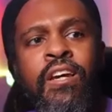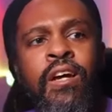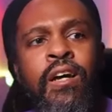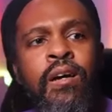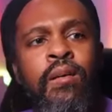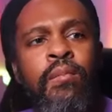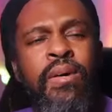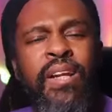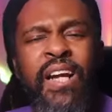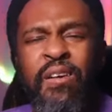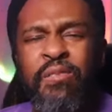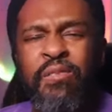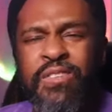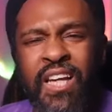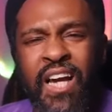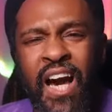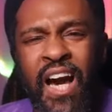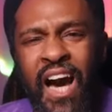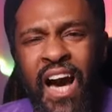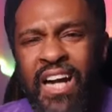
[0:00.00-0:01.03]
but I was
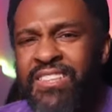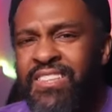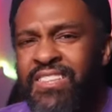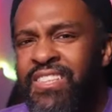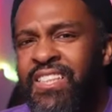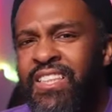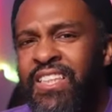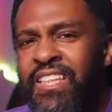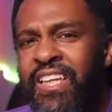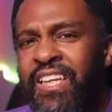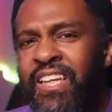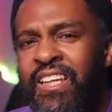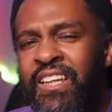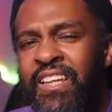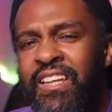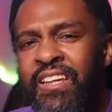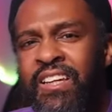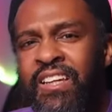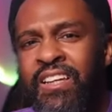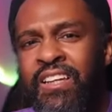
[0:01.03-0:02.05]
constantly
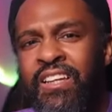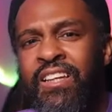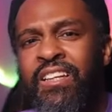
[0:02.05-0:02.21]
getting